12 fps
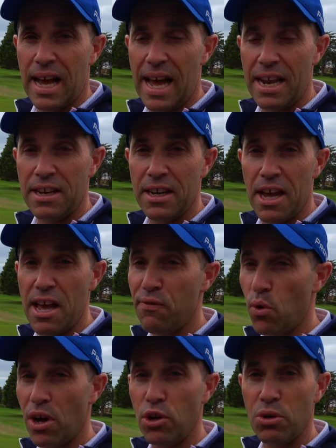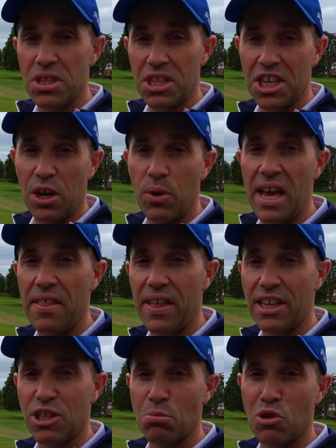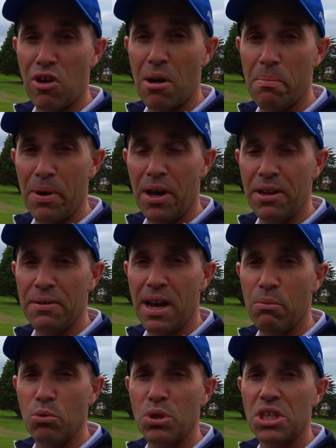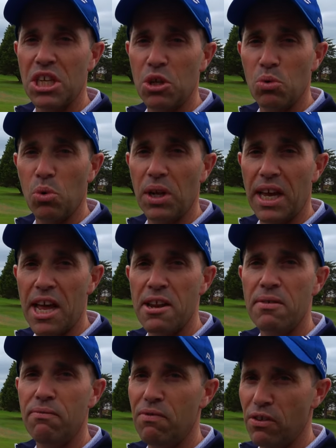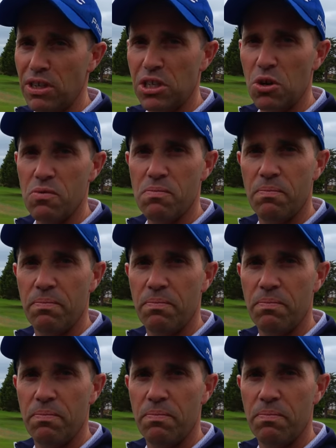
And if you are new to the channel, hit that subscribe button, and we'll see you all again very soon.